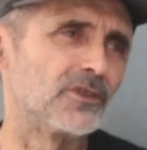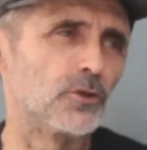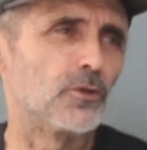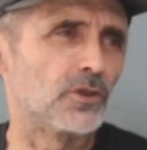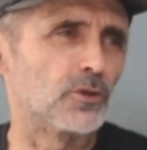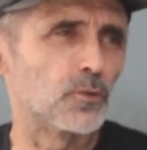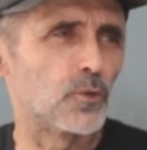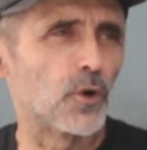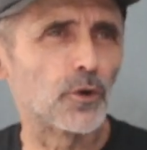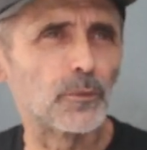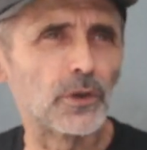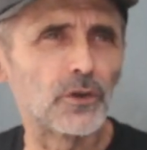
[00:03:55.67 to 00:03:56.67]
doing the
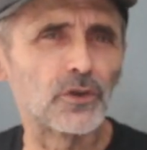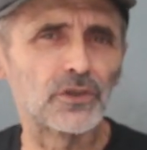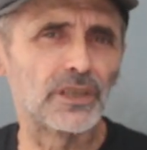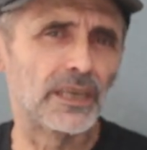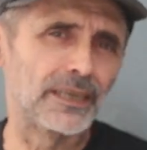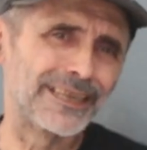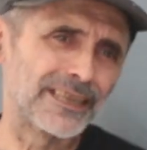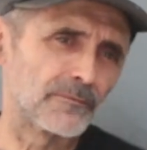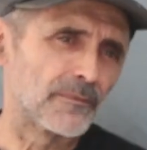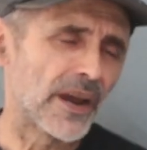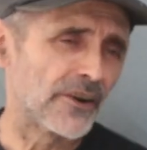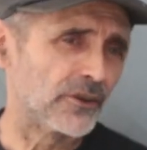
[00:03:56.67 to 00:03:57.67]
work because they get
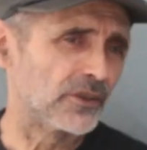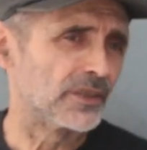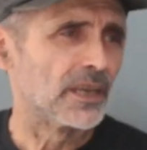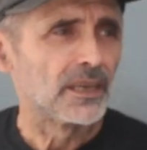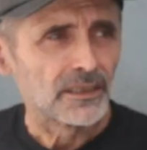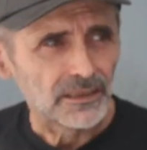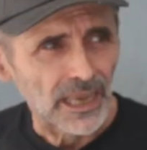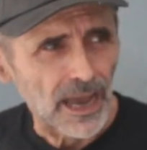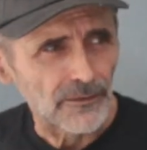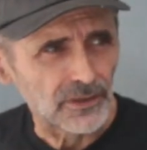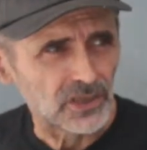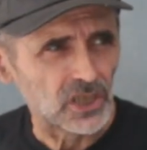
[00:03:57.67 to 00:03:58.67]
married, they
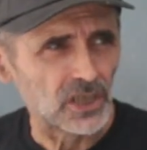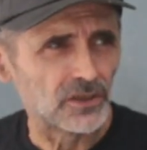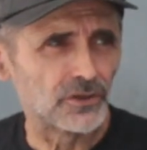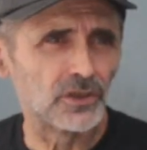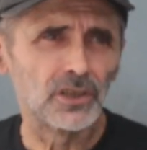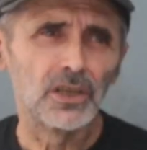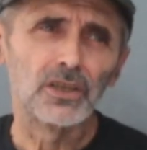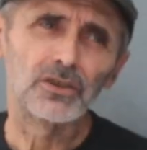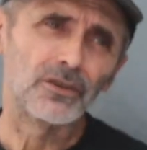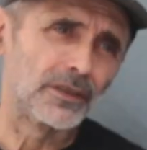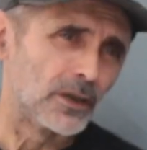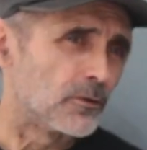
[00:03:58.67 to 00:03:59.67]
have children,
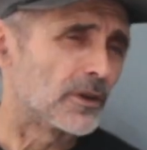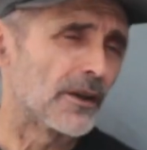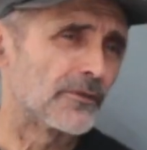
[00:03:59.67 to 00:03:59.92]
so they look